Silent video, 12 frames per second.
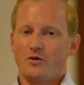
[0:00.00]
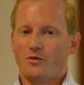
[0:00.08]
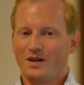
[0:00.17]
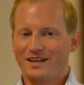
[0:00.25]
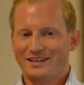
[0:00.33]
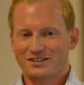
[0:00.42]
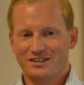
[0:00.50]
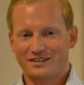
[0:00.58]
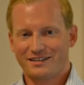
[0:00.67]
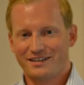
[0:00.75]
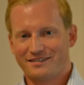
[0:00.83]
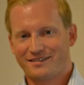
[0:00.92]
well,
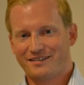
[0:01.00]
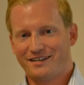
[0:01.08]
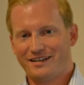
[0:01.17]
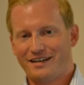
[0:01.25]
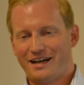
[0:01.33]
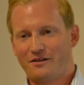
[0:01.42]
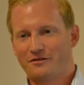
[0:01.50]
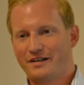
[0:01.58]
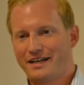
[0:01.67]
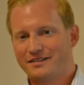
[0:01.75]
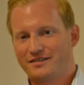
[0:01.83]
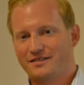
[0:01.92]
actually, that's uh, our
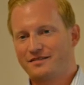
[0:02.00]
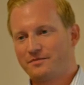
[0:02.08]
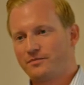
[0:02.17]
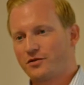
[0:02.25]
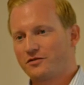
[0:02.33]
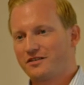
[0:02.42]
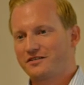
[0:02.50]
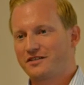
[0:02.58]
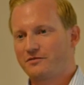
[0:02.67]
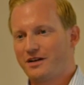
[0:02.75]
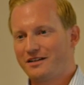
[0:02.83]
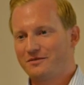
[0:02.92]
next product
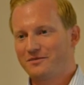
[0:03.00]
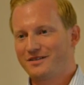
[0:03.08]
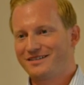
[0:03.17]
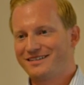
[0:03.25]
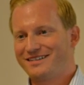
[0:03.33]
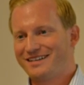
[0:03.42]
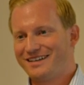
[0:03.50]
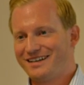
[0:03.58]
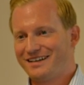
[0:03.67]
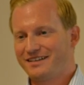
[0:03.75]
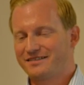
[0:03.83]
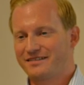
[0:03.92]
development
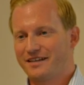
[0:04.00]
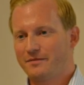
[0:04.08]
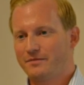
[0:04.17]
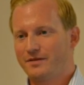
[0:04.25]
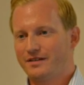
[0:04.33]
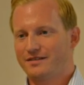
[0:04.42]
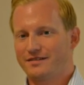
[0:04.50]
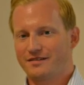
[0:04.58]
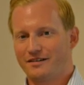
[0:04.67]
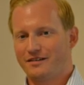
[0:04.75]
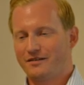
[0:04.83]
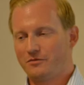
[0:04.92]
uh, step.
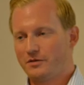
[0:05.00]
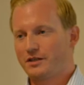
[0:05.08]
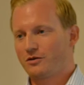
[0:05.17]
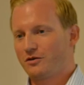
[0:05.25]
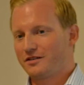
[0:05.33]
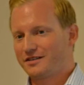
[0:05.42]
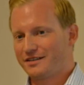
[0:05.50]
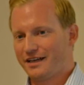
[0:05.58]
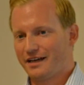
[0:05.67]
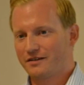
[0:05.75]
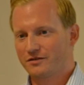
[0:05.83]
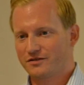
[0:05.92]
It's uh, we call it the
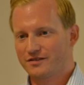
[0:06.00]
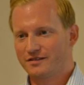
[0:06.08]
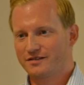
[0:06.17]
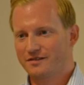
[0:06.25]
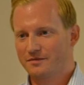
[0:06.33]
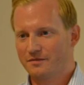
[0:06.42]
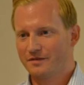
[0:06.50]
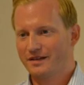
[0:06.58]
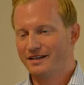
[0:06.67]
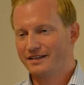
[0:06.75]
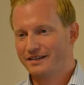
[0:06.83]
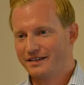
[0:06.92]
ecosystem
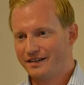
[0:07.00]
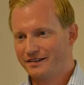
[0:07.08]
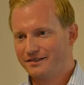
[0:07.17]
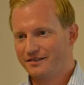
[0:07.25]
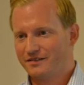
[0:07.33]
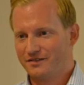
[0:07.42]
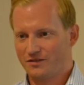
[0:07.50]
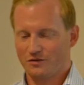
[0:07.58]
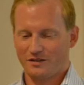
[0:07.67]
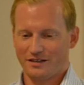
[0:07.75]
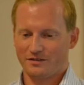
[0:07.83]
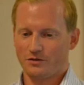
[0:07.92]
uh, case,
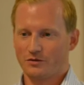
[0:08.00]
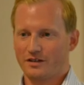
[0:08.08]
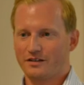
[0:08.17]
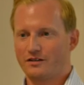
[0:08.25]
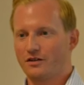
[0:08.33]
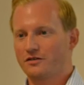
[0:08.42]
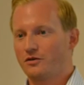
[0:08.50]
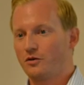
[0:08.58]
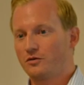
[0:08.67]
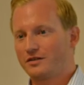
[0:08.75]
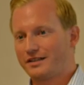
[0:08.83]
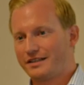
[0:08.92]
so that you can not
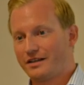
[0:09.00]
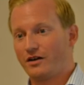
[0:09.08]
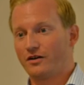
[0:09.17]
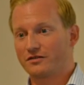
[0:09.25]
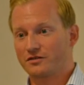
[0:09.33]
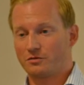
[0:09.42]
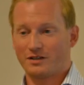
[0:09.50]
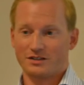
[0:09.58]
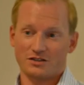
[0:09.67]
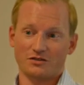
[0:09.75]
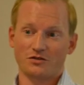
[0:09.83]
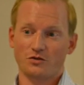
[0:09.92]
only ask
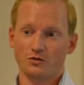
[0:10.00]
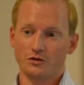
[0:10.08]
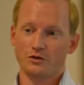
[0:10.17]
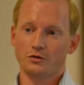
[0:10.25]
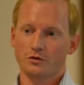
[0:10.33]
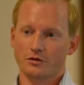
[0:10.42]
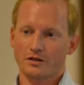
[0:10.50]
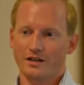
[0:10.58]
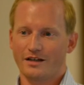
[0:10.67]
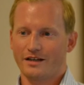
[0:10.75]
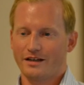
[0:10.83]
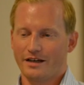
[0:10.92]
questions to your
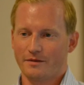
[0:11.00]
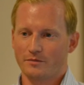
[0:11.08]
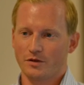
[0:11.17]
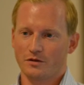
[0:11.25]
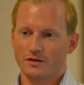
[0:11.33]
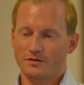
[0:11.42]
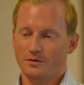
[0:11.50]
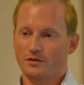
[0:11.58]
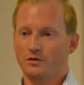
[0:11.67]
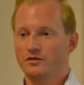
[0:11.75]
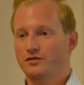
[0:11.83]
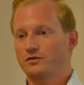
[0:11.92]
uh, employees,
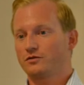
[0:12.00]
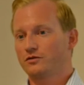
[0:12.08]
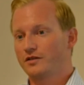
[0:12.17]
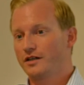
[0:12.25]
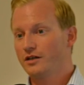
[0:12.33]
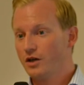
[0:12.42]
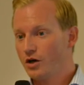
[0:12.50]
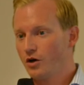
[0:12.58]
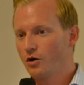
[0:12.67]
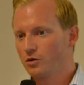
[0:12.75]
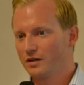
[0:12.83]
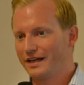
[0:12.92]
but also to the
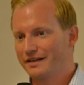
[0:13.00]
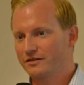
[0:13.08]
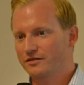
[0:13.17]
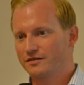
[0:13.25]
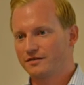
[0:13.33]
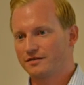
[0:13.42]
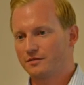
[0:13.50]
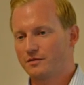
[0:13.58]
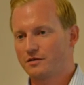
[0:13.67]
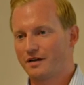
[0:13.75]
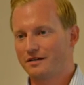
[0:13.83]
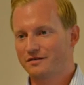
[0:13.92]
whole ecosystem
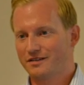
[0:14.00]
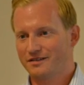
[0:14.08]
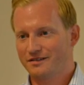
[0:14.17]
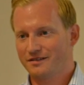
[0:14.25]
around it.